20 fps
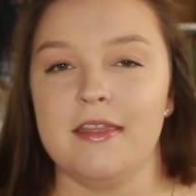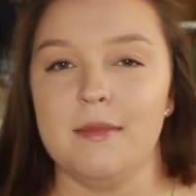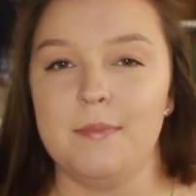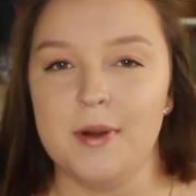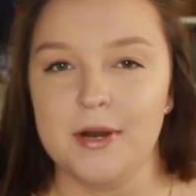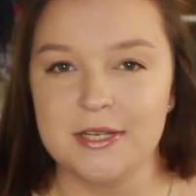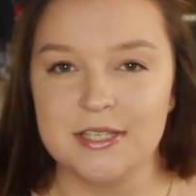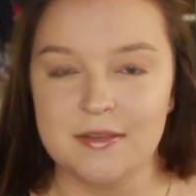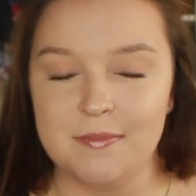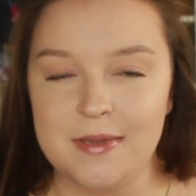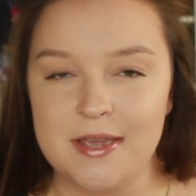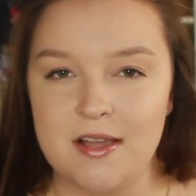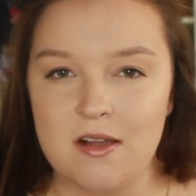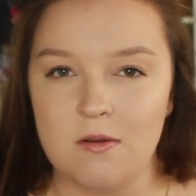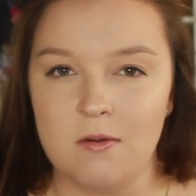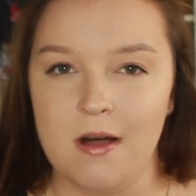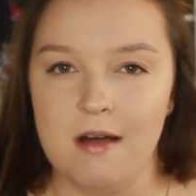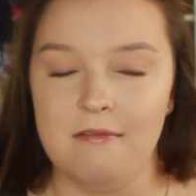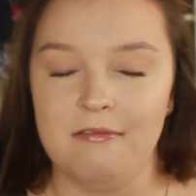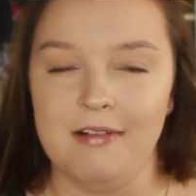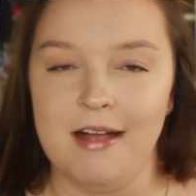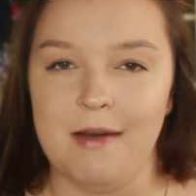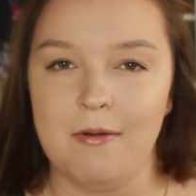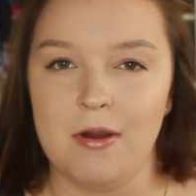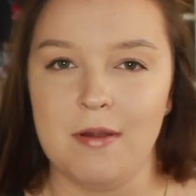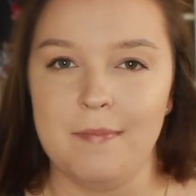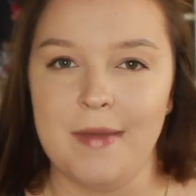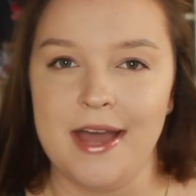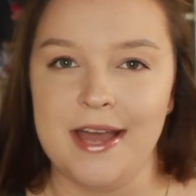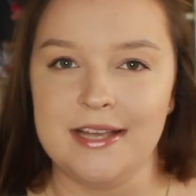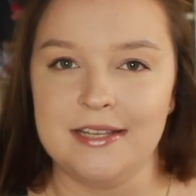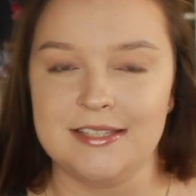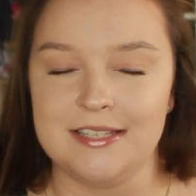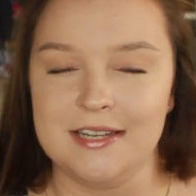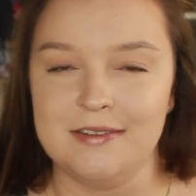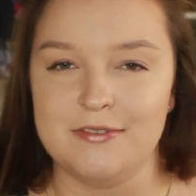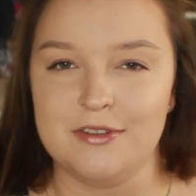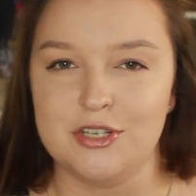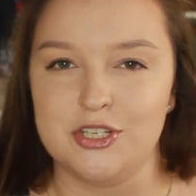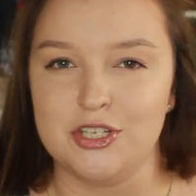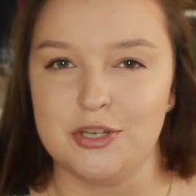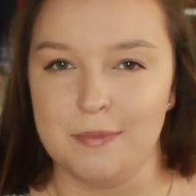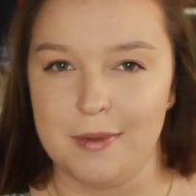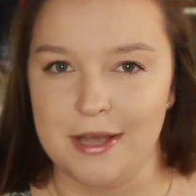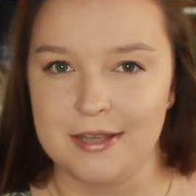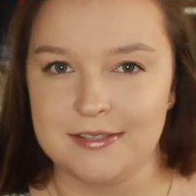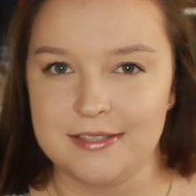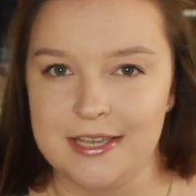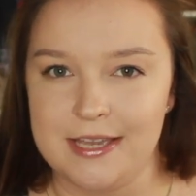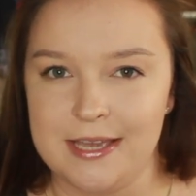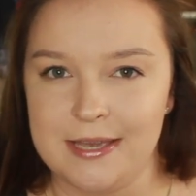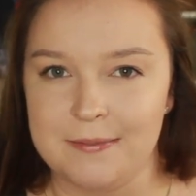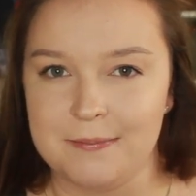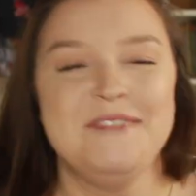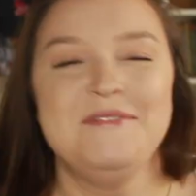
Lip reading: The Perks of Being a Wallflower by Stephen Chbosky.